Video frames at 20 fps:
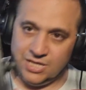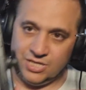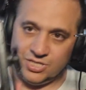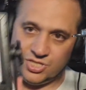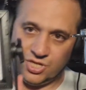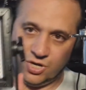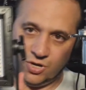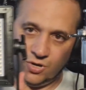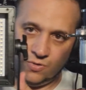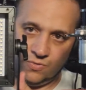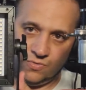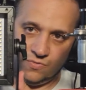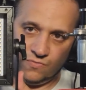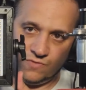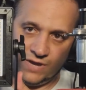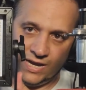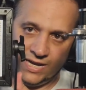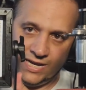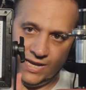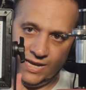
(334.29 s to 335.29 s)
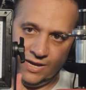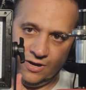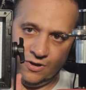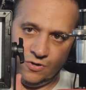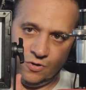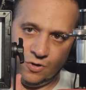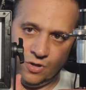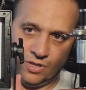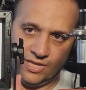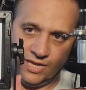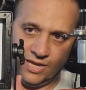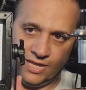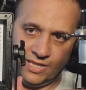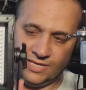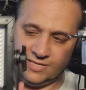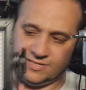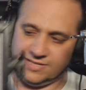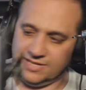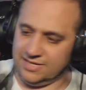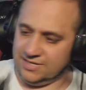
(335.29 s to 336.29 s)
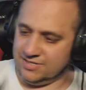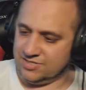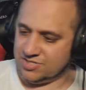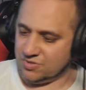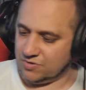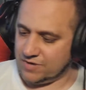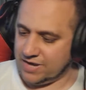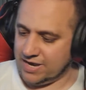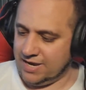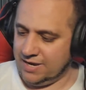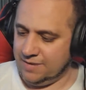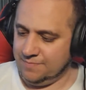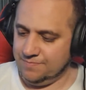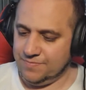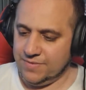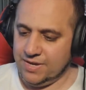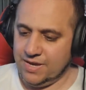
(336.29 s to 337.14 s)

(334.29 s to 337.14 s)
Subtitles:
So right here, all the LEDs, okay?